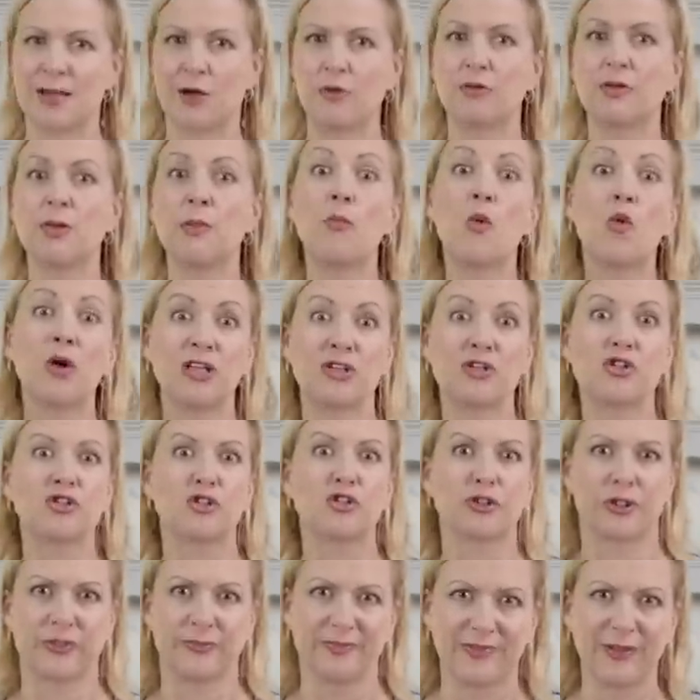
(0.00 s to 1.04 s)
out the
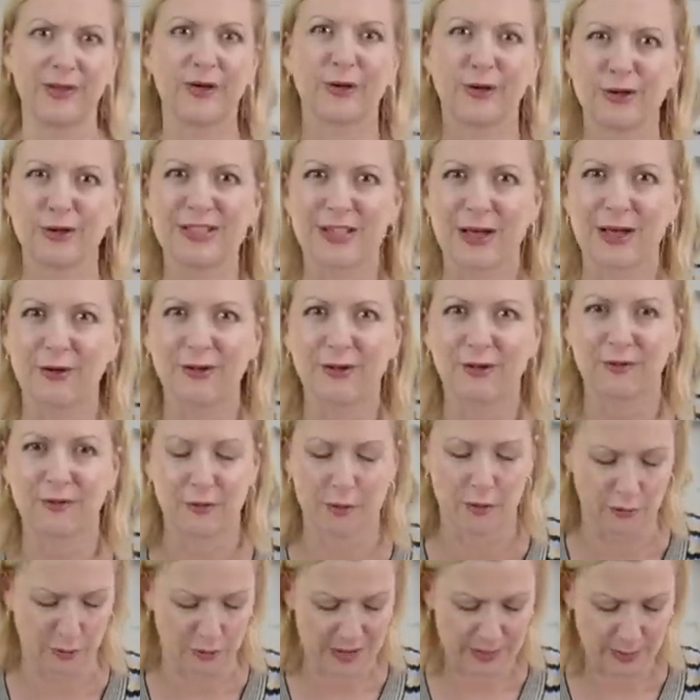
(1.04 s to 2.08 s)
moisture that cooks out of the
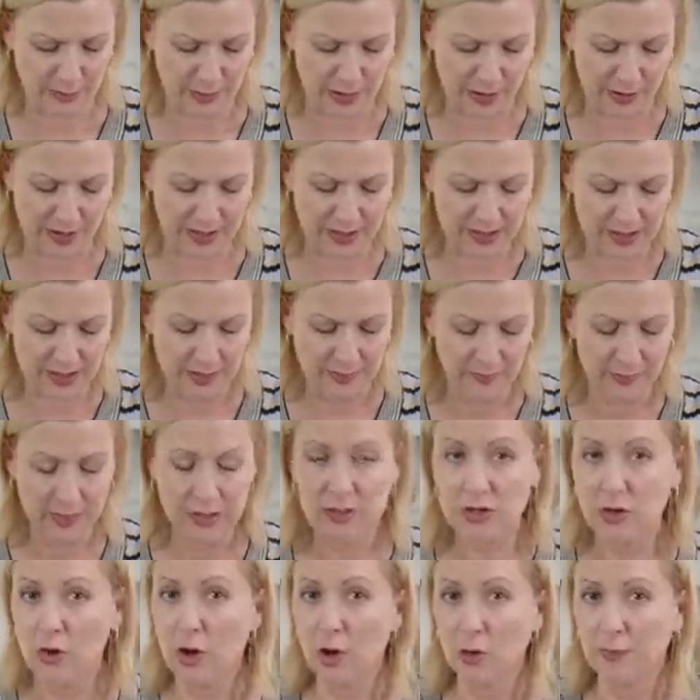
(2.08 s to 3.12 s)
frozen berries.
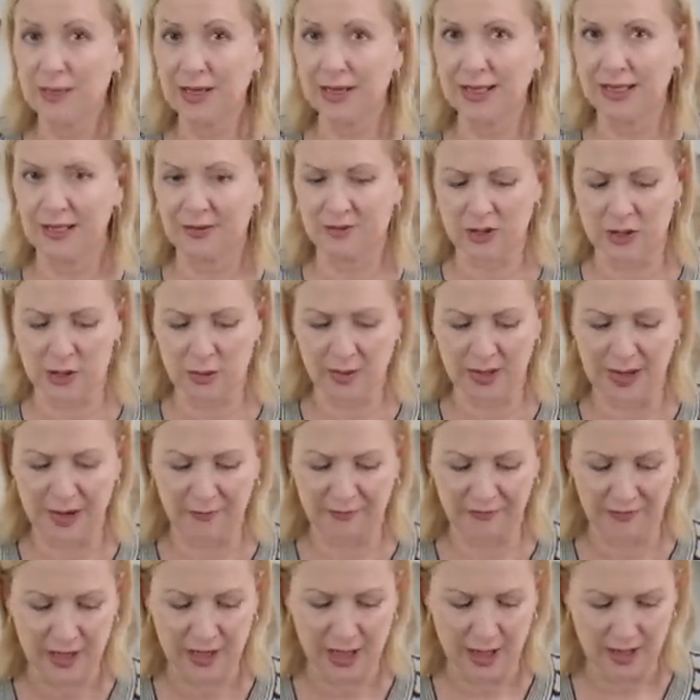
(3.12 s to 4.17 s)
So I hope that gives you
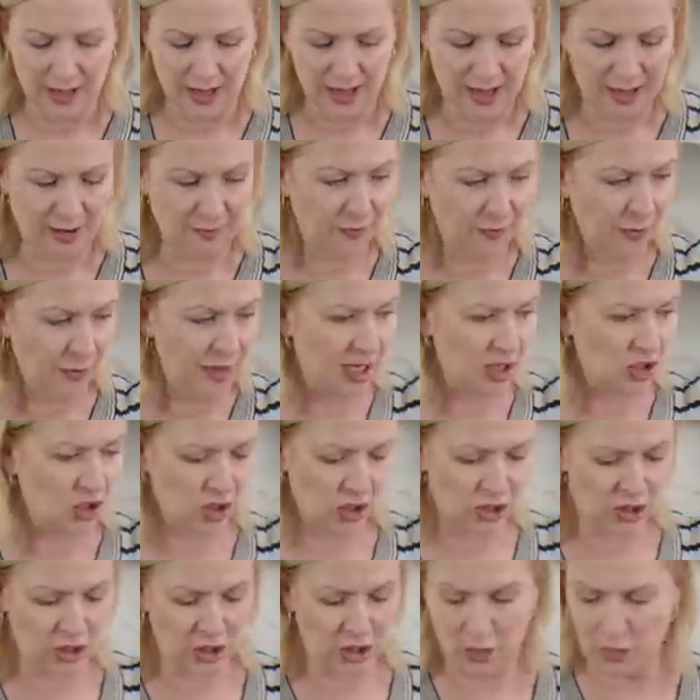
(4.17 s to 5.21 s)
enough information
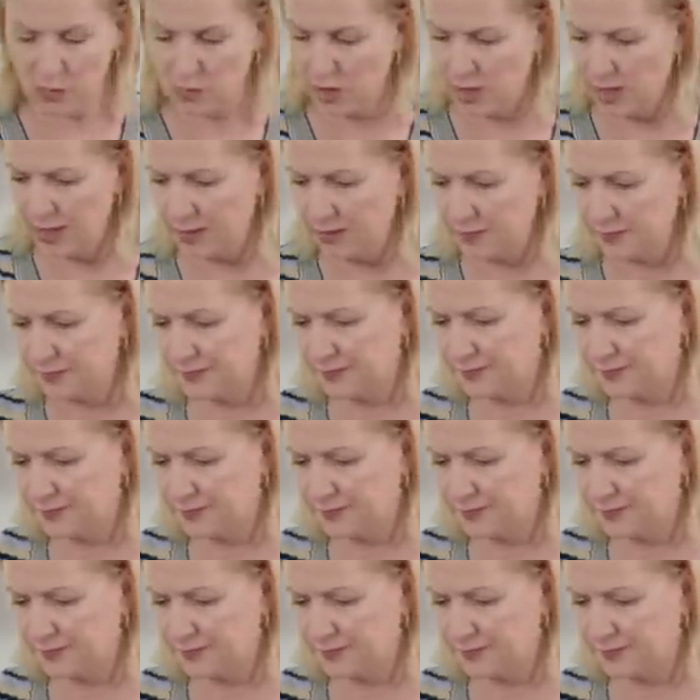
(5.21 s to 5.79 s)
to go on.